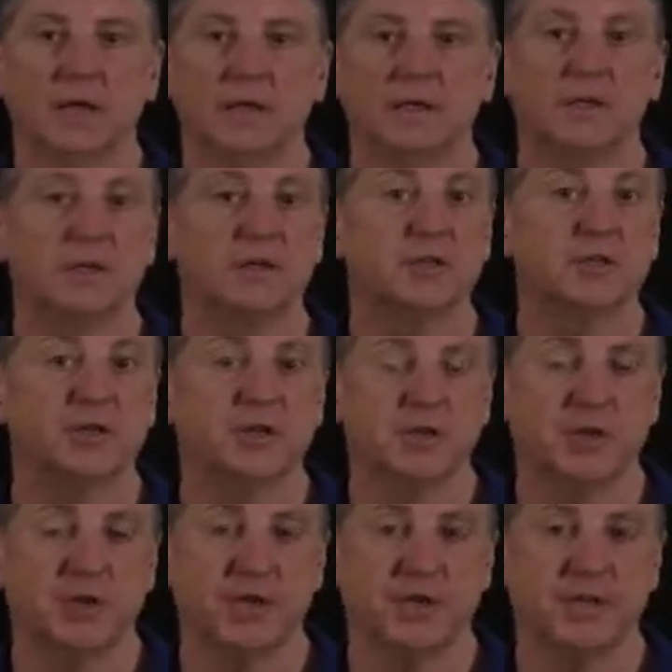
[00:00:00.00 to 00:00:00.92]
doesn't
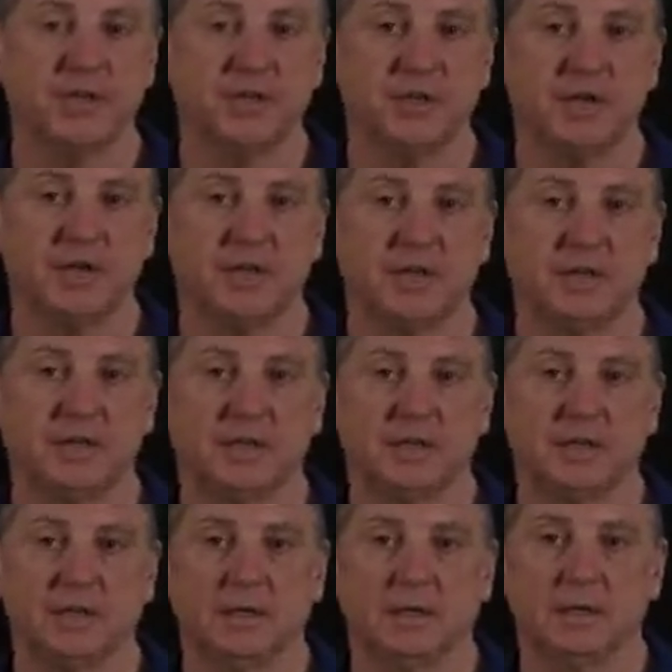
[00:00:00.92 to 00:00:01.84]
change
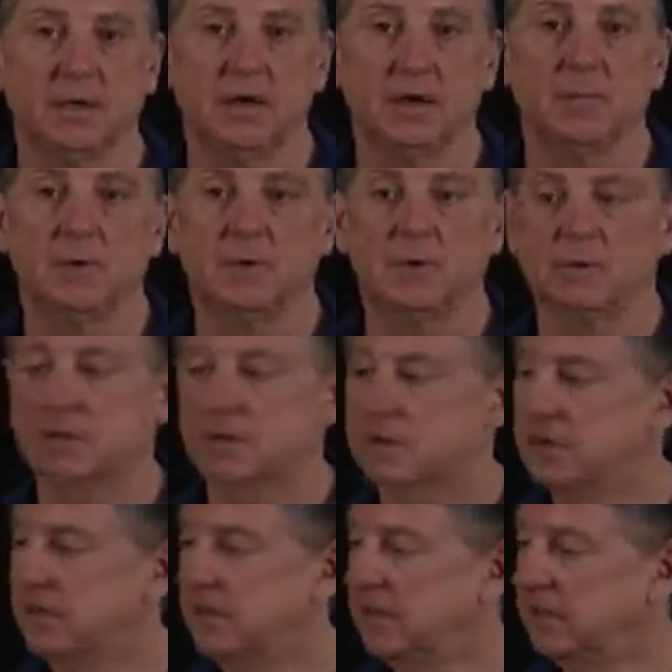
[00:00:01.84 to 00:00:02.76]
anything about
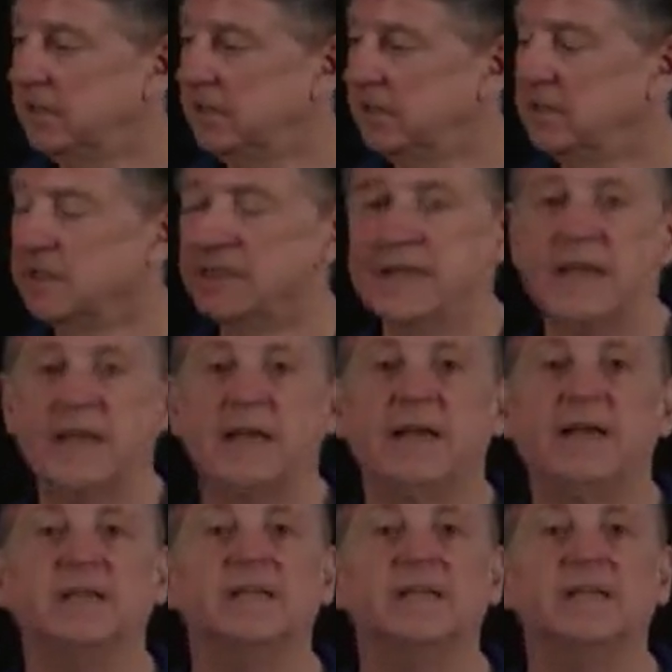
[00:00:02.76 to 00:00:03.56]
the data.